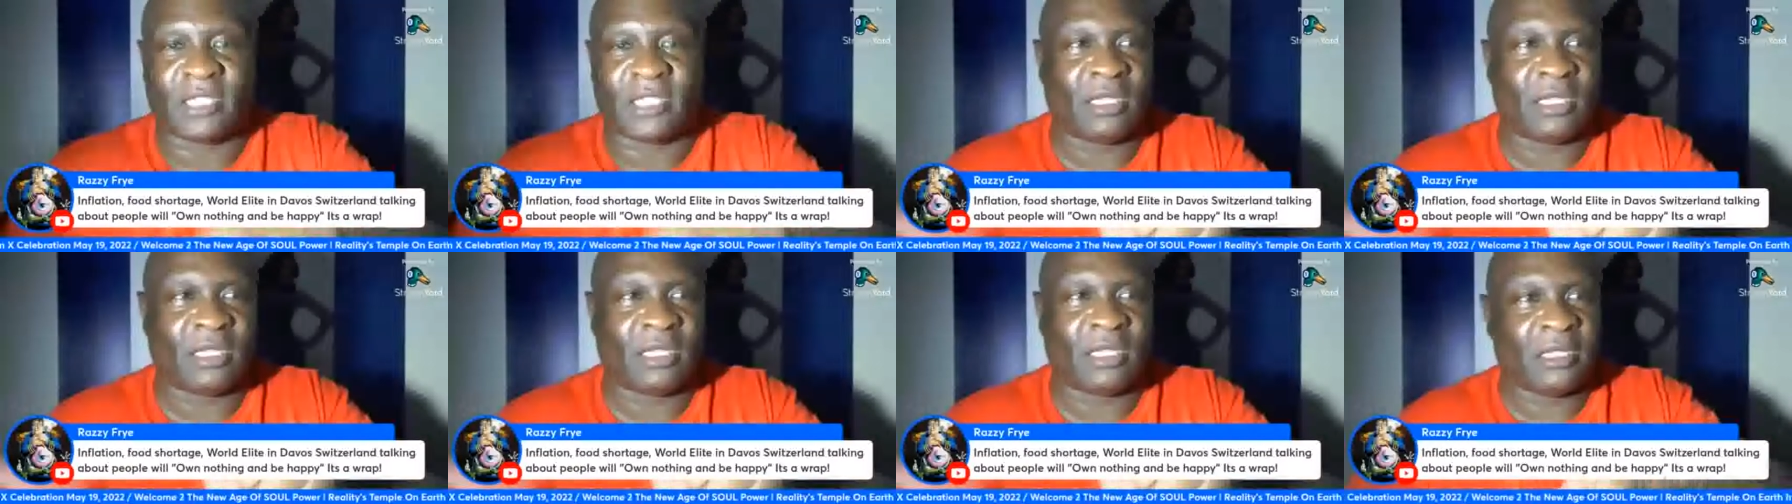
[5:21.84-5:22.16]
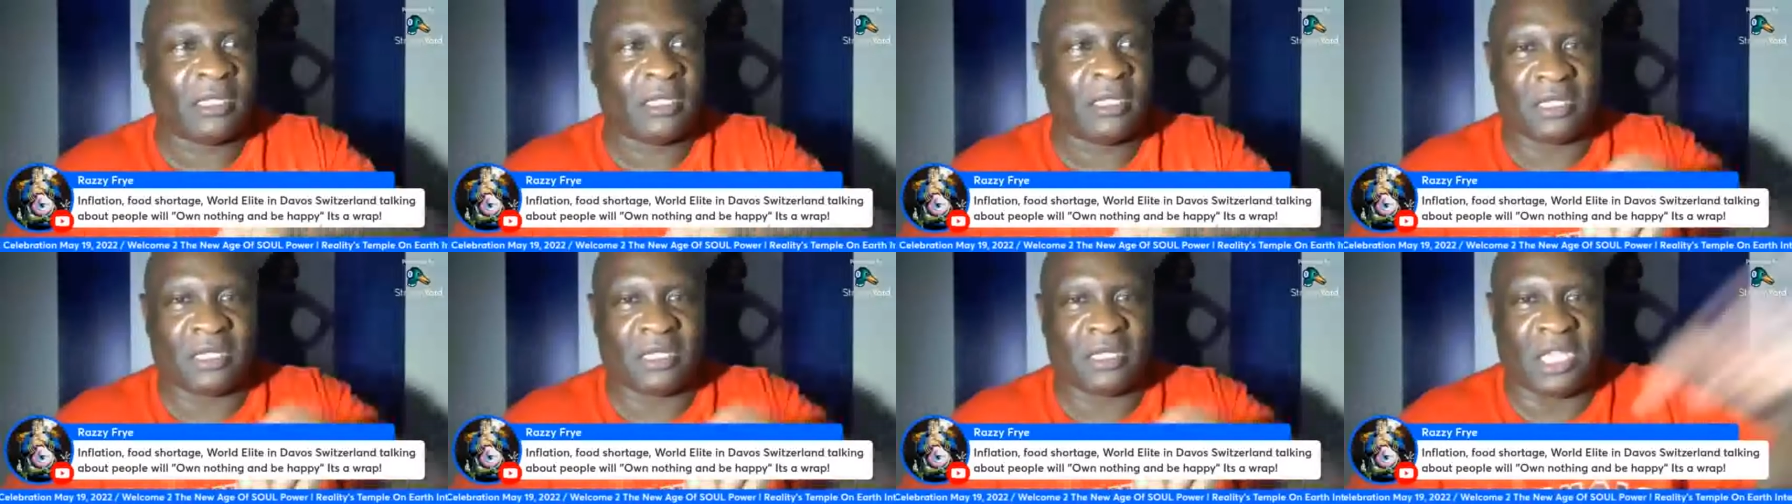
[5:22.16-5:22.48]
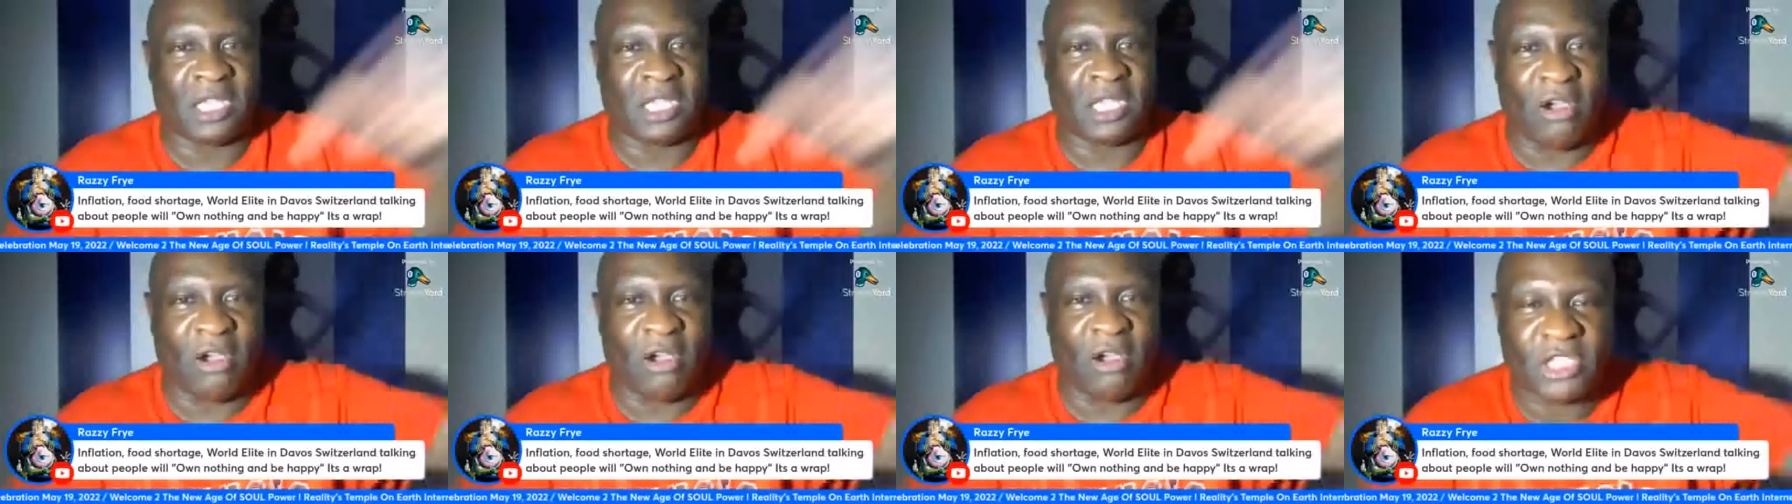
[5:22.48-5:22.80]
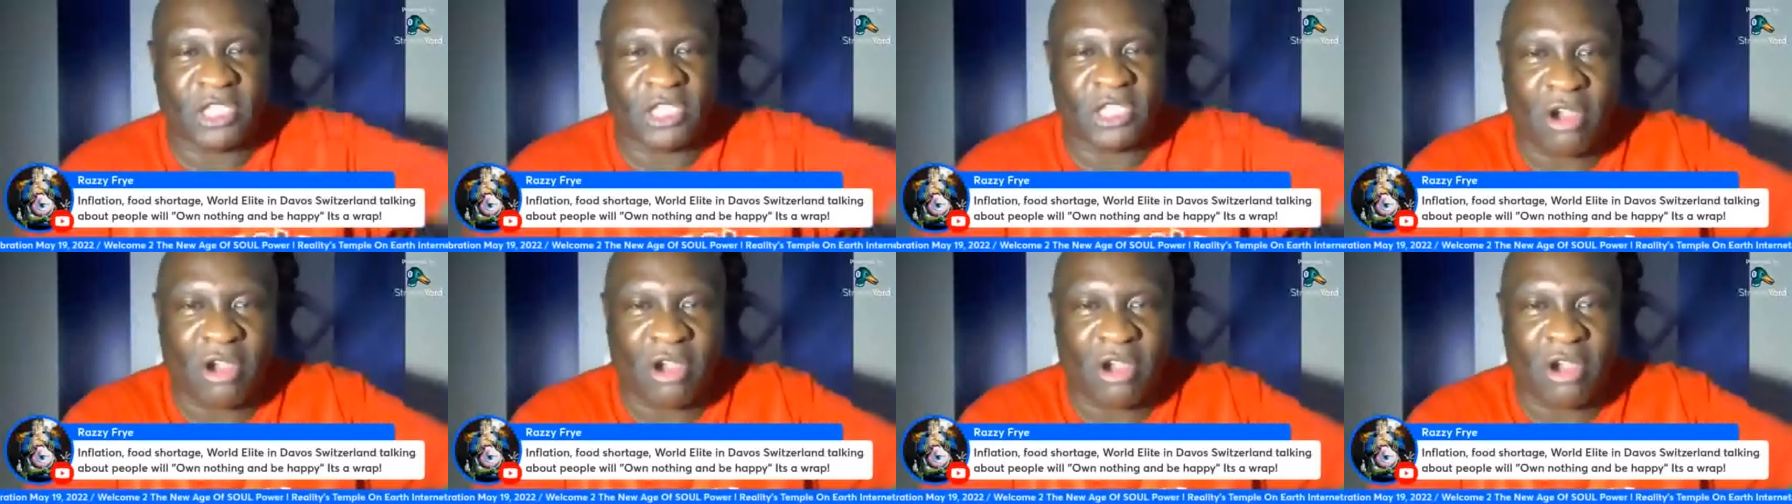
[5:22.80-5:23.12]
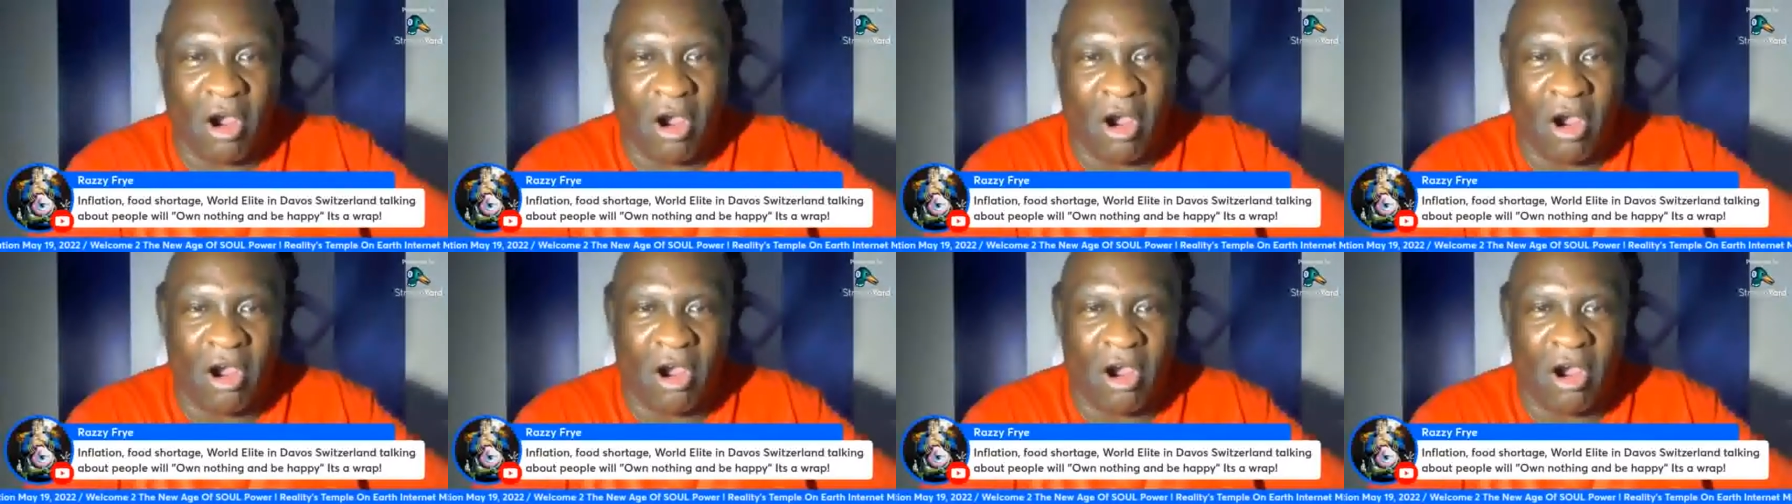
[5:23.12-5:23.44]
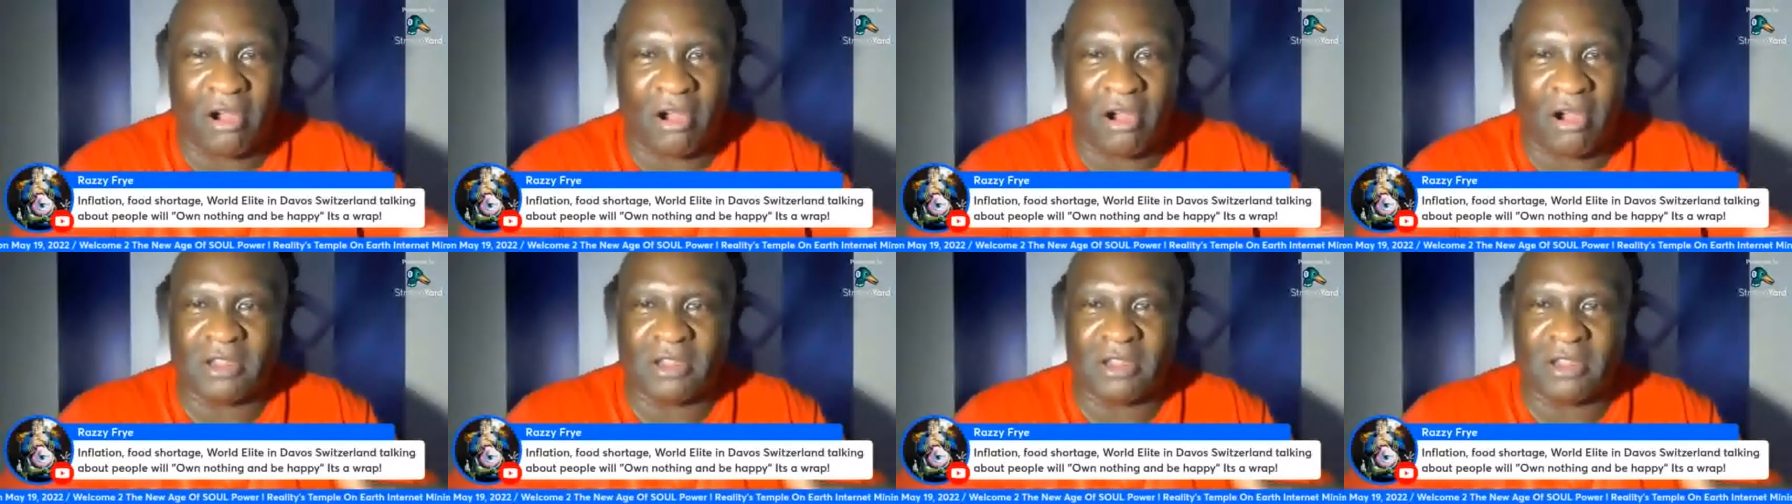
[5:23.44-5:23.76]
to get all these
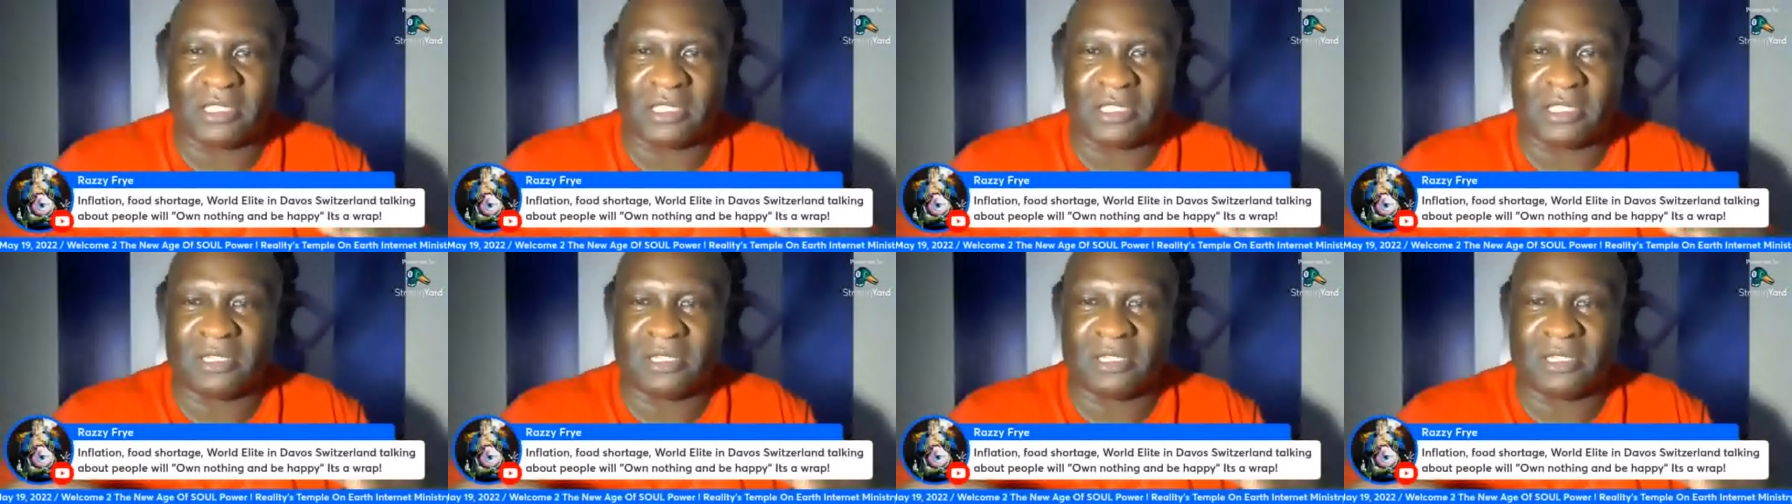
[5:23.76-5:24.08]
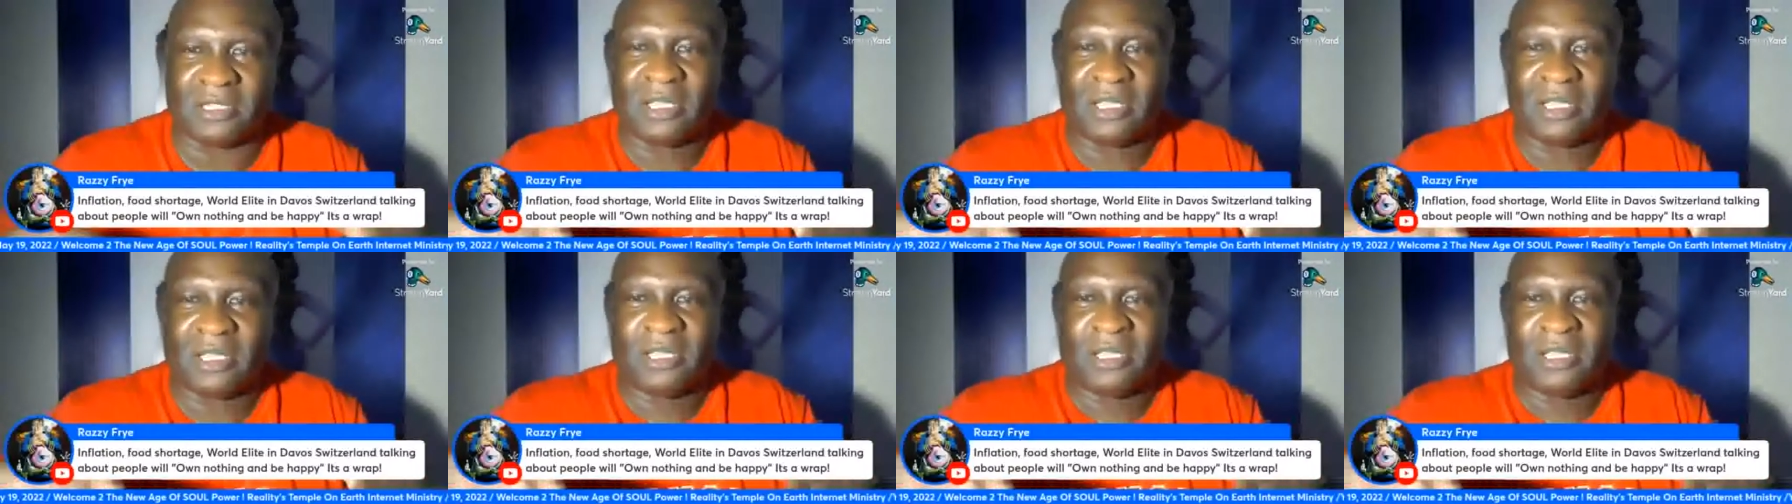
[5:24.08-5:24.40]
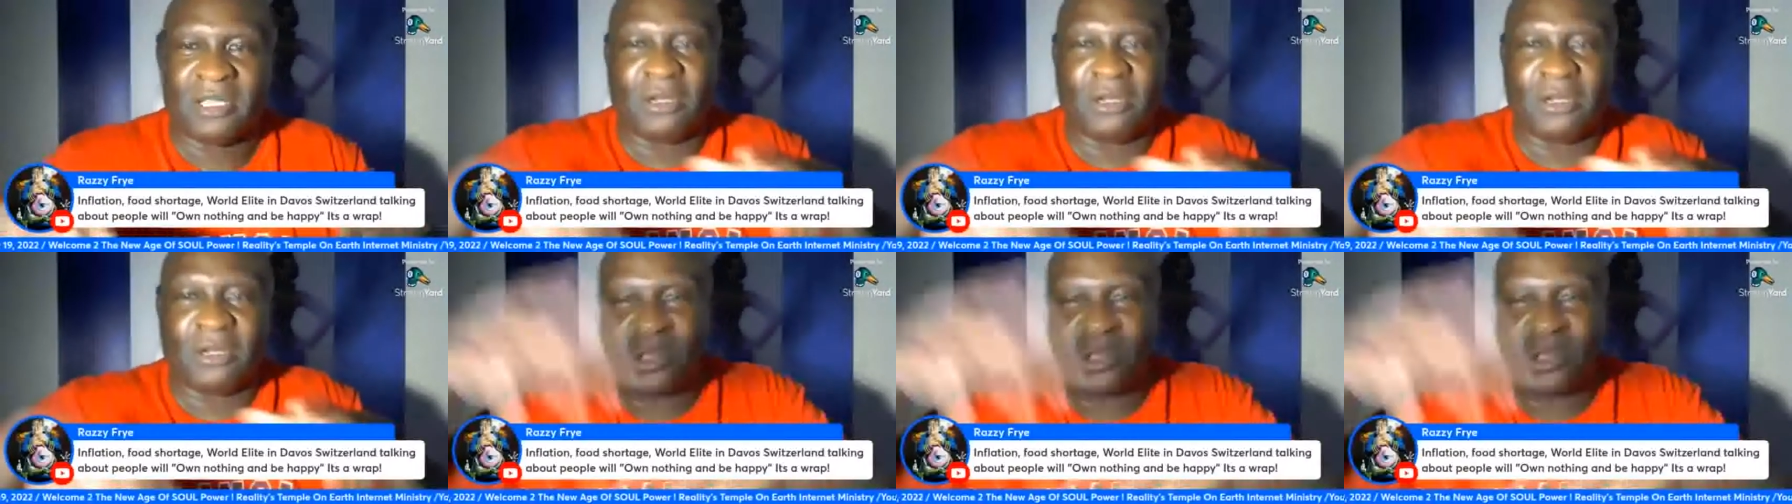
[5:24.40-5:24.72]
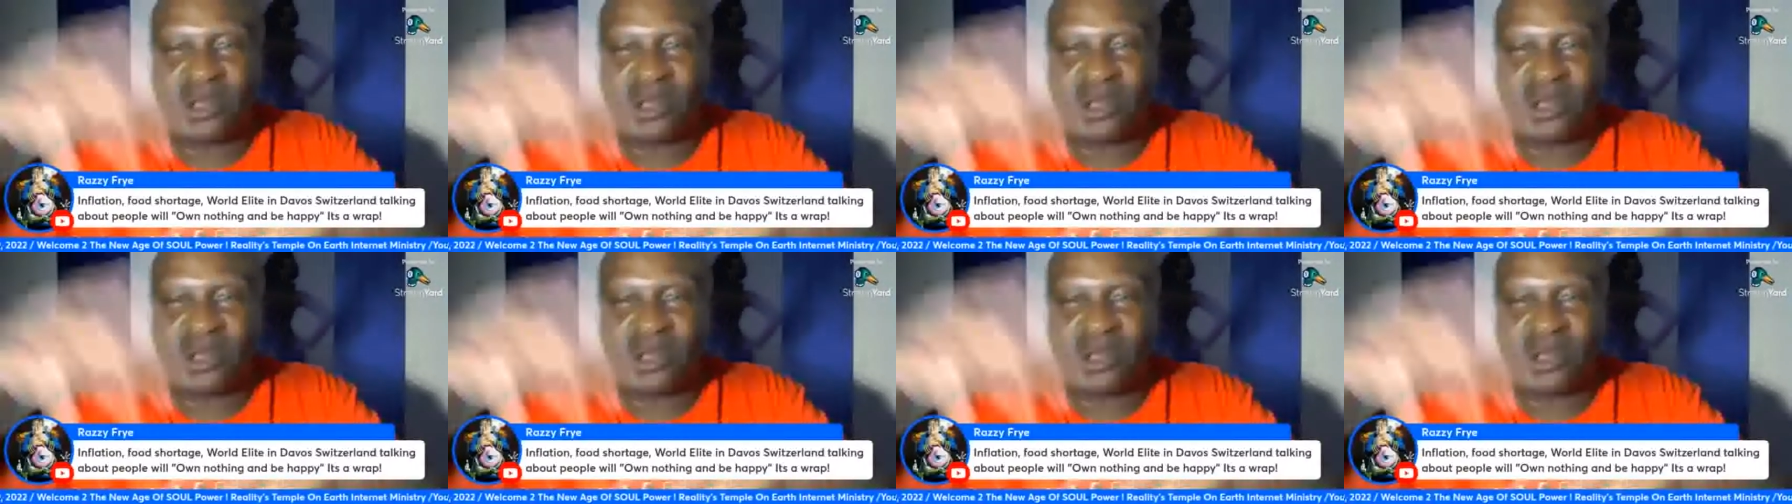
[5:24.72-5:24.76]
cars and you know